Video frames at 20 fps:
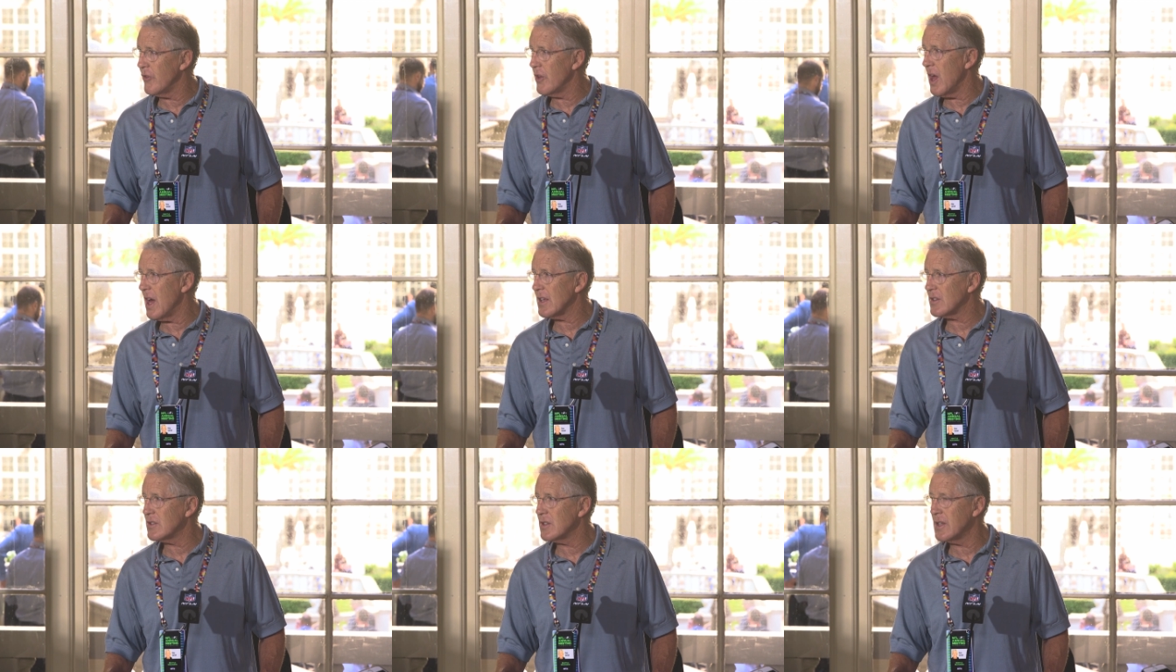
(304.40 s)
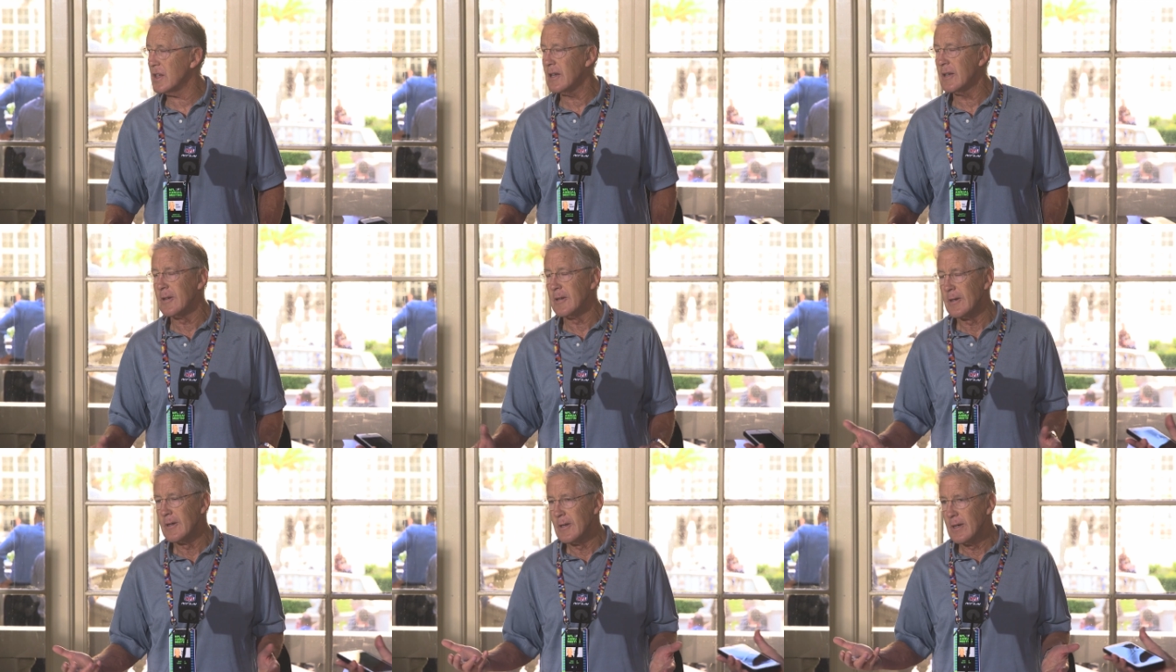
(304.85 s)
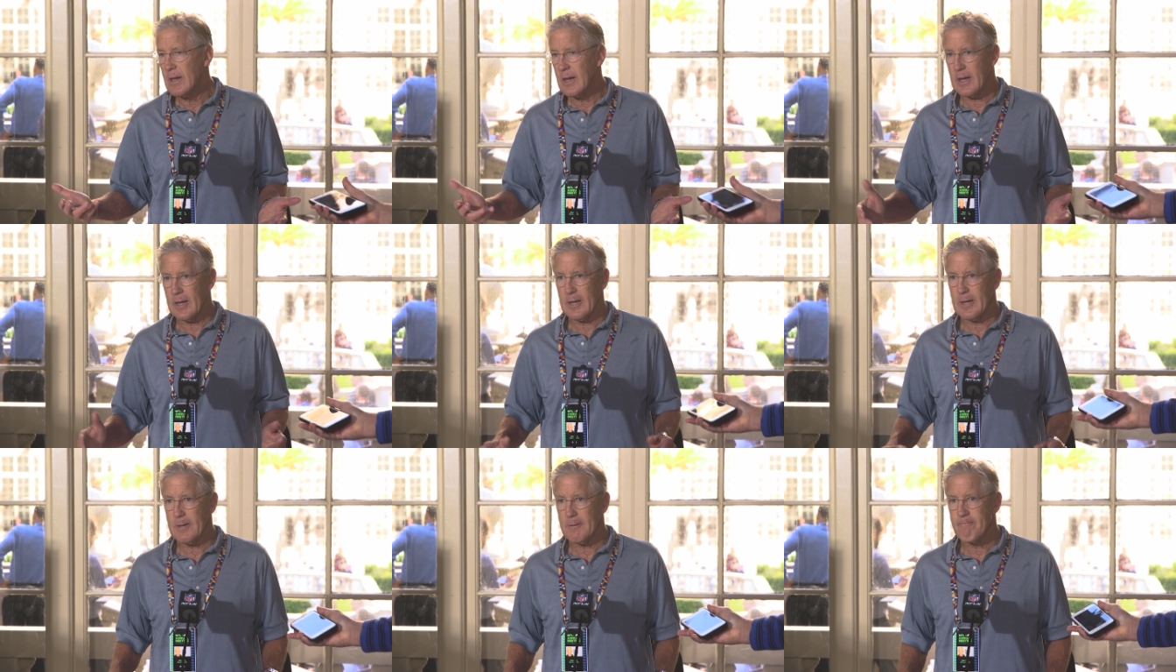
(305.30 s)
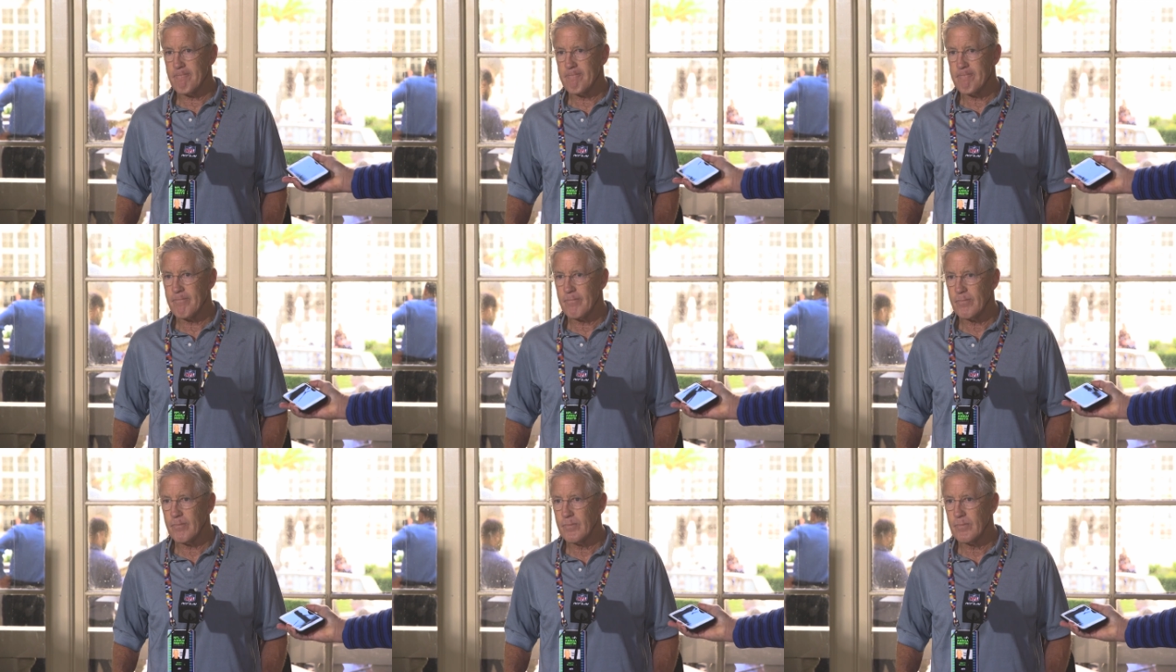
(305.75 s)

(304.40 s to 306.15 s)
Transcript: velocity. Um,